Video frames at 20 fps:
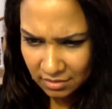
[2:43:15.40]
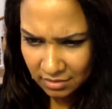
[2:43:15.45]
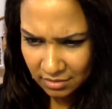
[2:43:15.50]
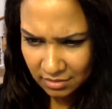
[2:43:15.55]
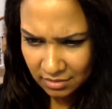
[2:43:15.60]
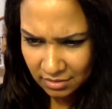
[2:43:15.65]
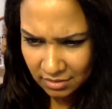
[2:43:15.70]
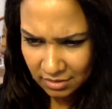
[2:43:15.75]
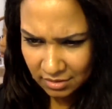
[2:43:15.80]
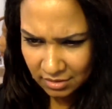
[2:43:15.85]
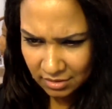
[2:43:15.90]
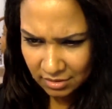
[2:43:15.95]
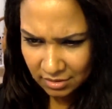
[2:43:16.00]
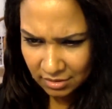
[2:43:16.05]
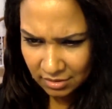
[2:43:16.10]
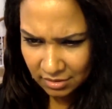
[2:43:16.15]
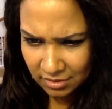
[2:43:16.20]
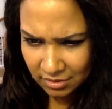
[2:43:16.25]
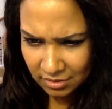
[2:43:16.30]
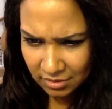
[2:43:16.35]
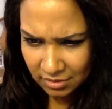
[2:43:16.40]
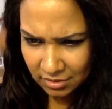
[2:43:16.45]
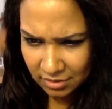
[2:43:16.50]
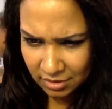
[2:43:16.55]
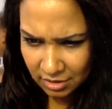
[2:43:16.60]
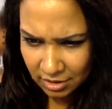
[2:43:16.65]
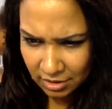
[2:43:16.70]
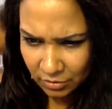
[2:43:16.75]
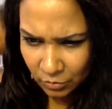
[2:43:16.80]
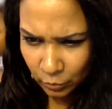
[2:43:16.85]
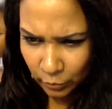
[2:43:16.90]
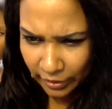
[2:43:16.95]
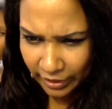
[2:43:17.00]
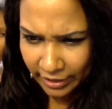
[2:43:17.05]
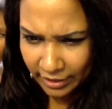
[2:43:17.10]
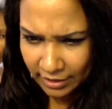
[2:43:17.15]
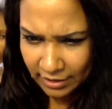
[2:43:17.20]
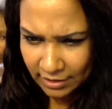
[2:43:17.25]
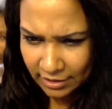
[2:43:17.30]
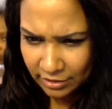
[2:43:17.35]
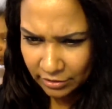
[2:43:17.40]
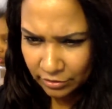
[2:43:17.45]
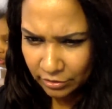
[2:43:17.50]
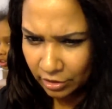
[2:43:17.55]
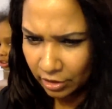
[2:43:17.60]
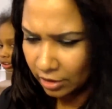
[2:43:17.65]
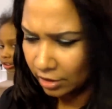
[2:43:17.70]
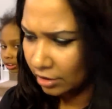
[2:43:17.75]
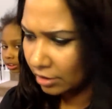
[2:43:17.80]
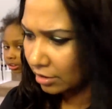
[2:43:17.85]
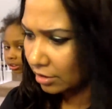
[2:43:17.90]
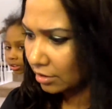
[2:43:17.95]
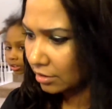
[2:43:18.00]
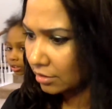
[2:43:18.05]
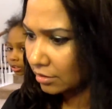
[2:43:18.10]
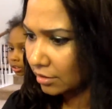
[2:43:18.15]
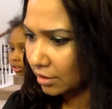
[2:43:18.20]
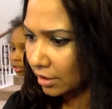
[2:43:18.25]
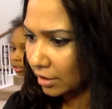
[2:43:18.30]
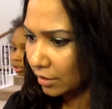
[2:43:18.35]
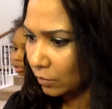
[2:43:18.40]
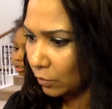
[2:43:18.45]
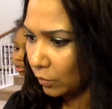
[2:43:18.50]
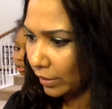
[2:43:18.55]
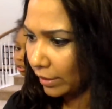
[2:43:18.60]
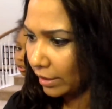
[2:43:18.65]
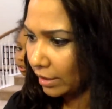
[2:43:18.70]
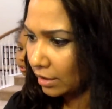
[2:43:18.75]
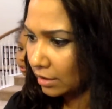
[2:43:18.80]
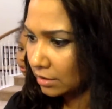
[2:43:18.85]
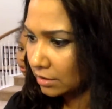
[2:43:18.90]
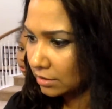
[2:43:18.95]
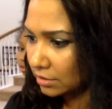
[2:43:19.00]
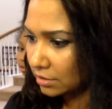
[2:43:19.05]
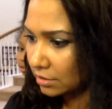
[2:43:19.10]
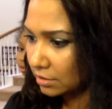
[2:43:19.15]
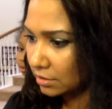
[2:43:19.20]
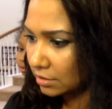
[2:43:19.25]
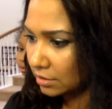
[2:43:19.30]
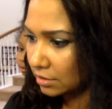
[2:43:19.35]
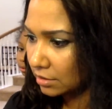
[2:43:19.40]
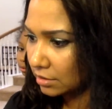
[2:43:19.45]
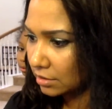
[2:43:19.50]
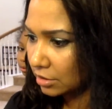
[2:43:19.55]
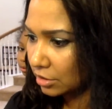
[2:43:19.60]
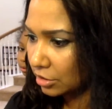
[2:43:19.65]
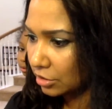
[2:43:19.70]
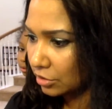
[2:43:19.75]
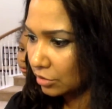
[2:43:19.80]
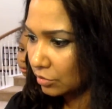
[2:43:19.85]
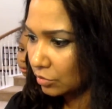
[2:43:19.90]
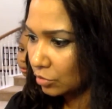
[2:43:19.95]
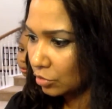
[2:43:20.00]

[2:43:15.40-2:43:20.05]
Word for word: that horror? Uh, wait until dark. Okay, wait until